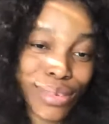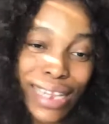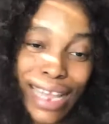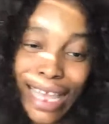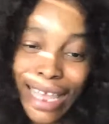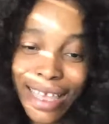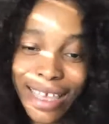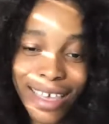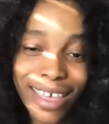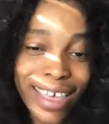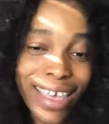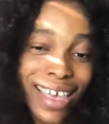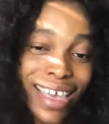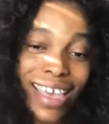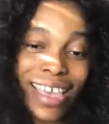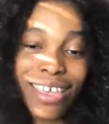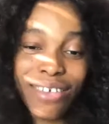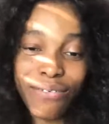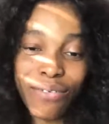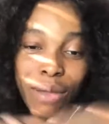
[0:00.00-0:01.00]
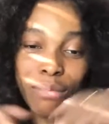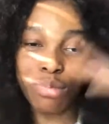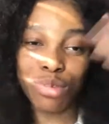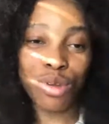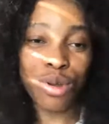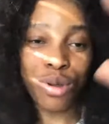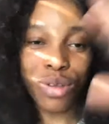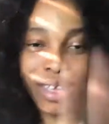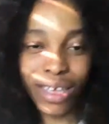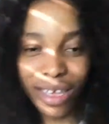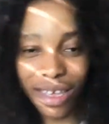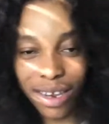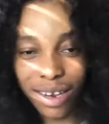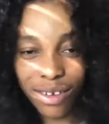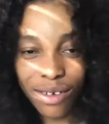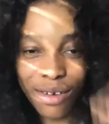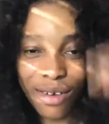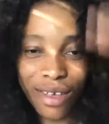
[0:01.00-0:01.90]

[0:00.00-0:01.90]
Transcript: Like if I'm talking, oh